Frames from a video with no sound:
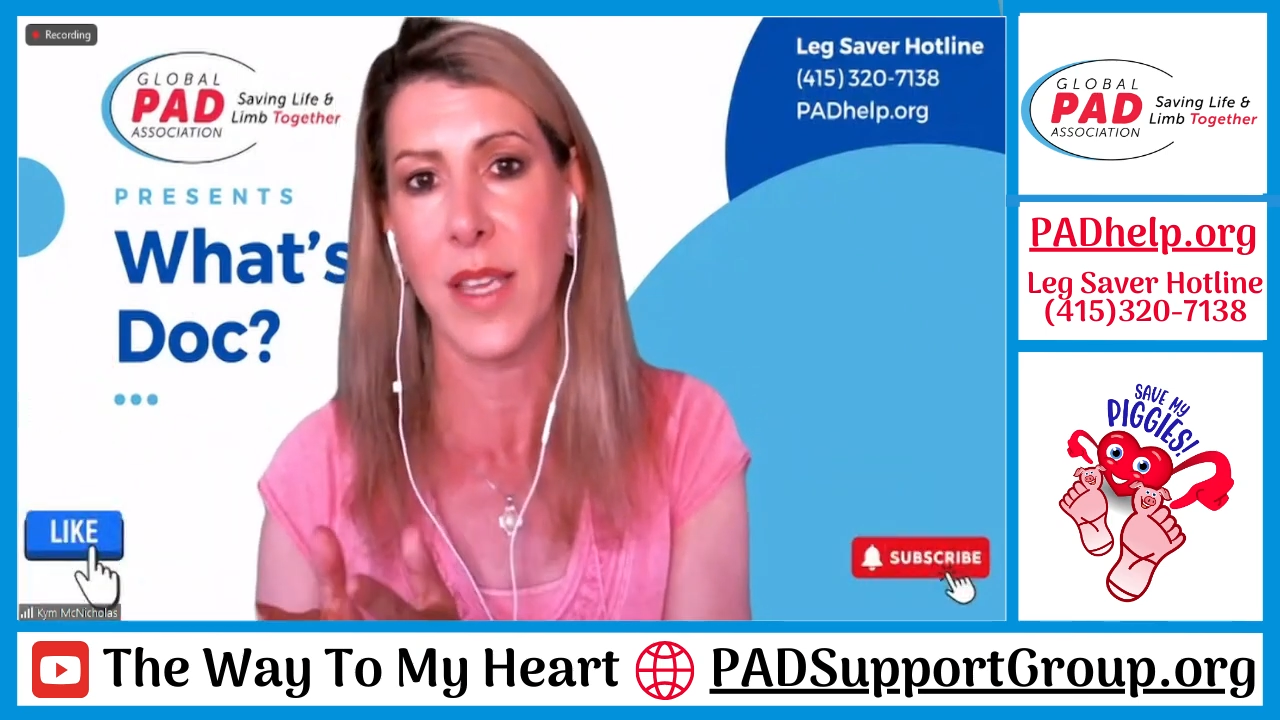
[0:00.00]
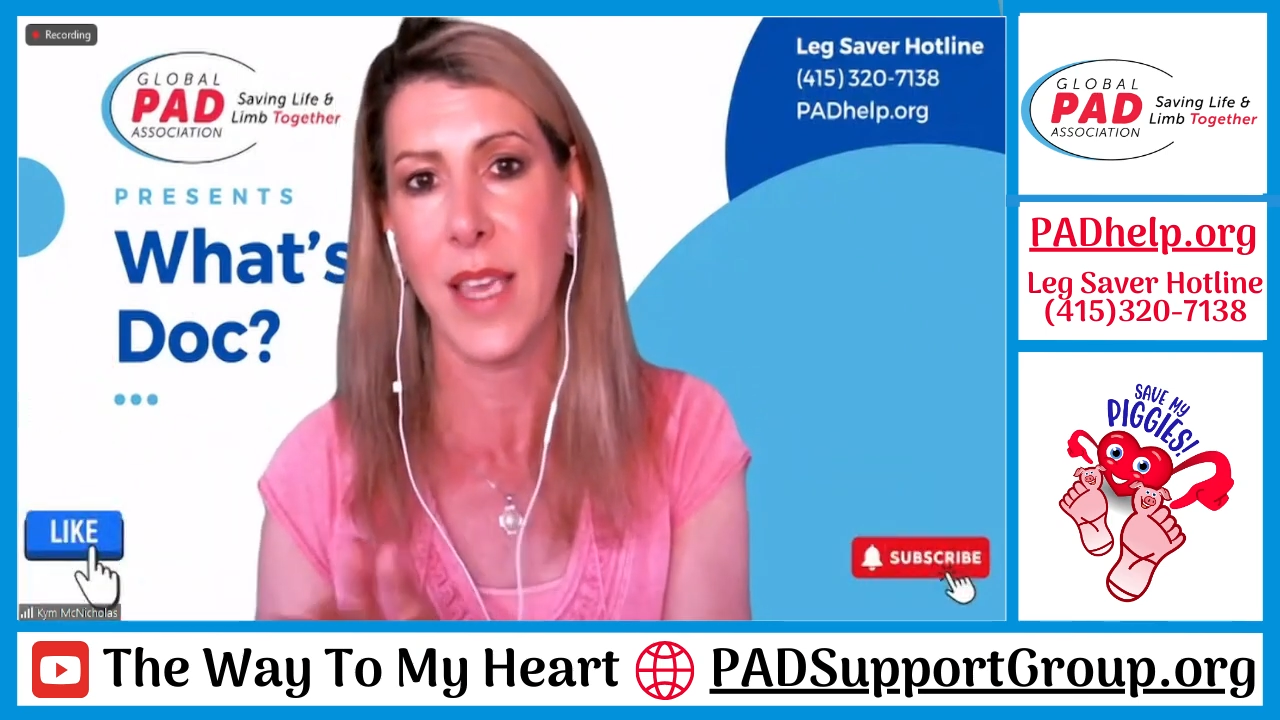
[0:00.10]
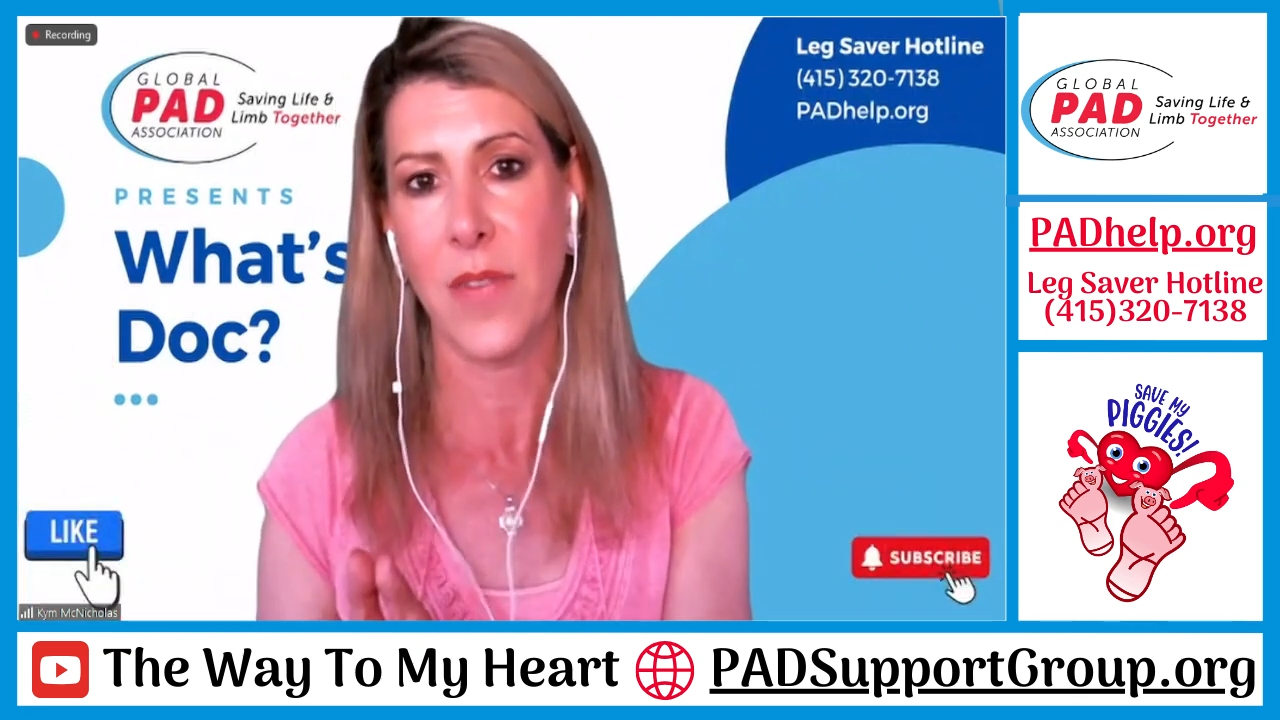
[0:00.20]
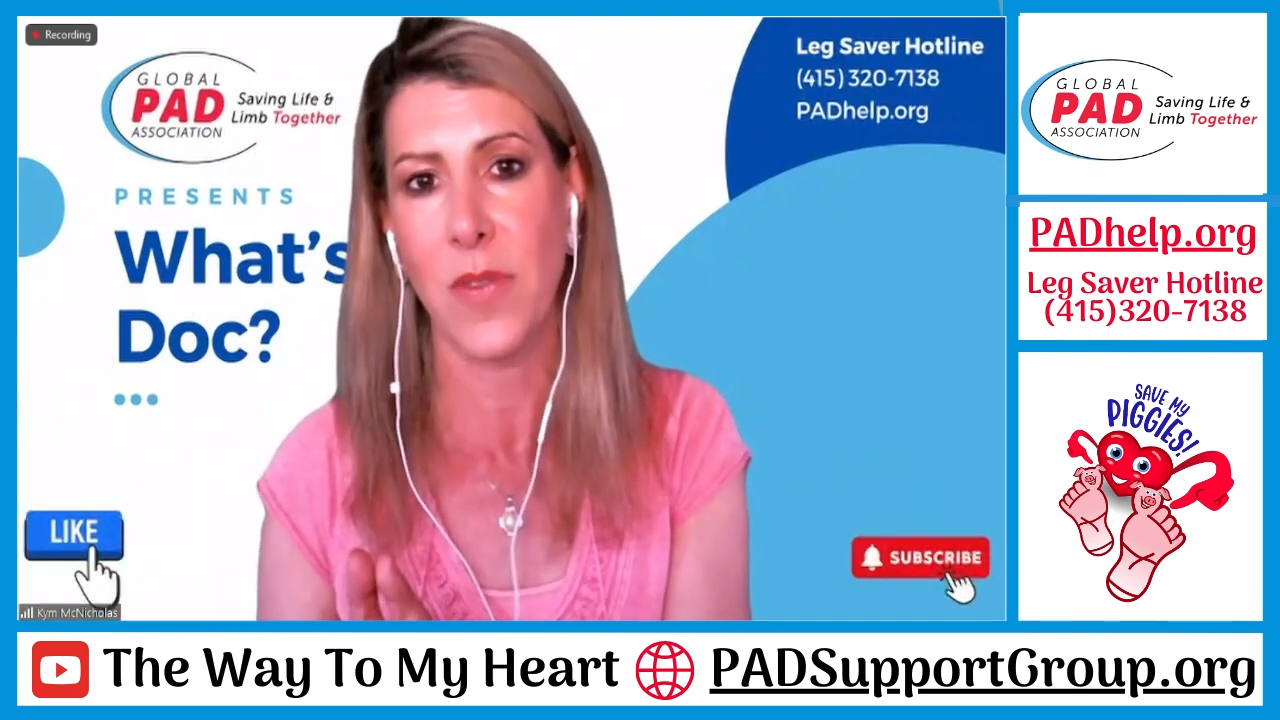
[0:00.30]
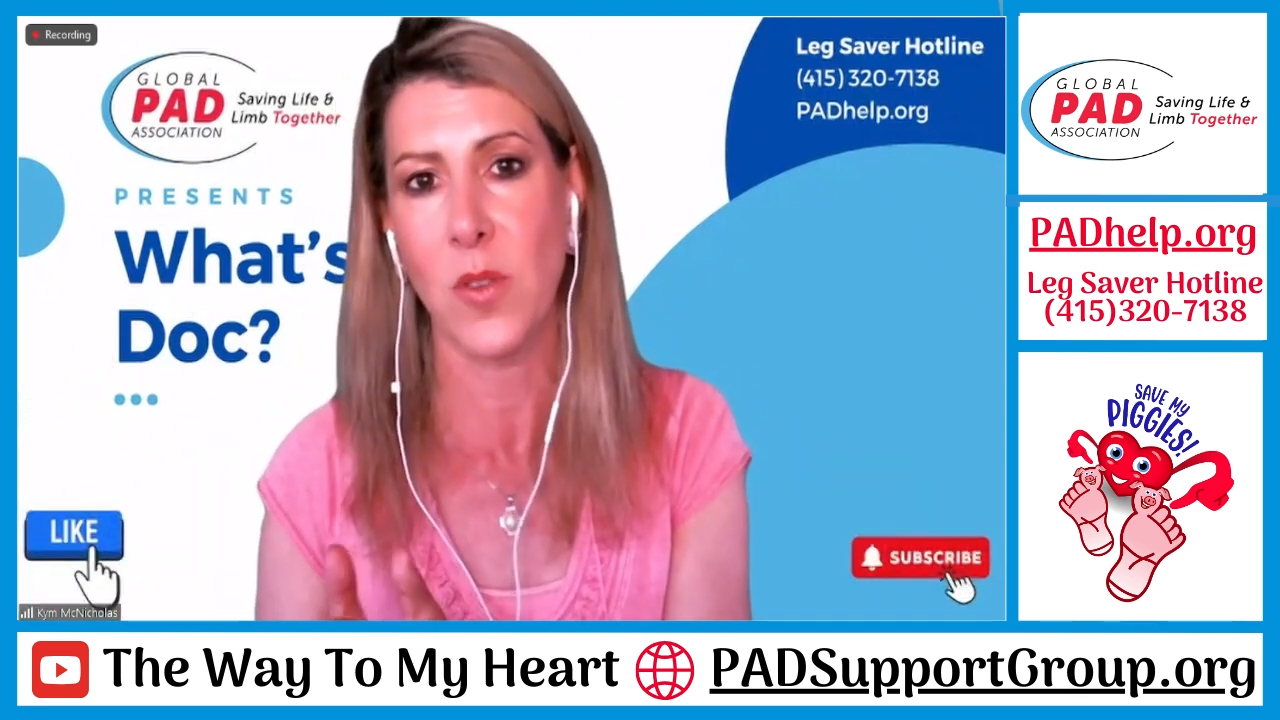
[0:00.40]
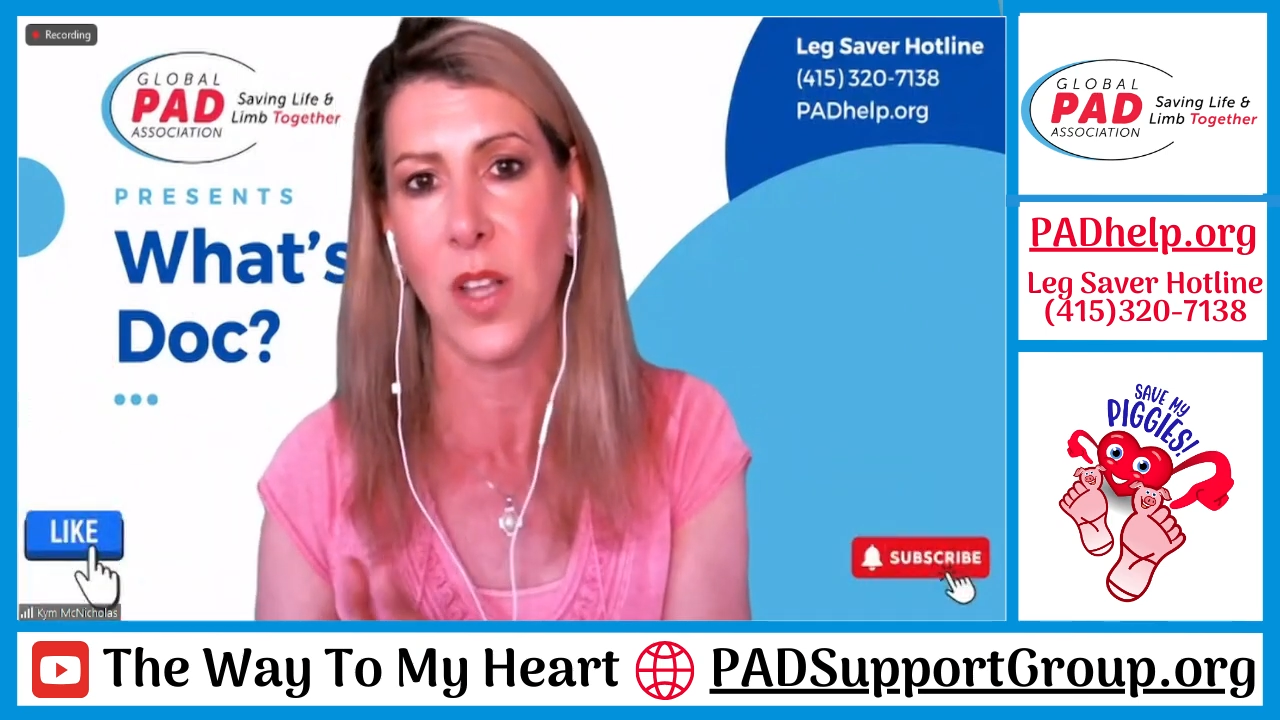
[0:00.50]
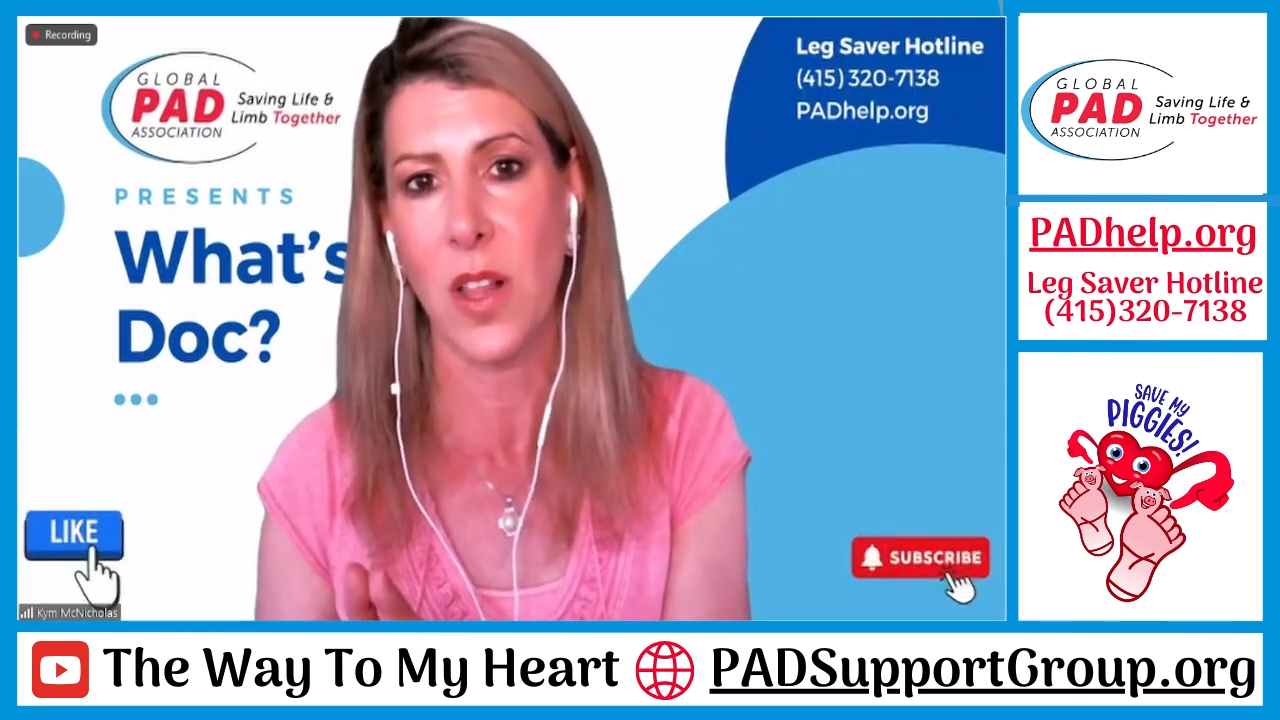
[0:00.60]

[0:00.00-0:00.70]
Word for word: to get those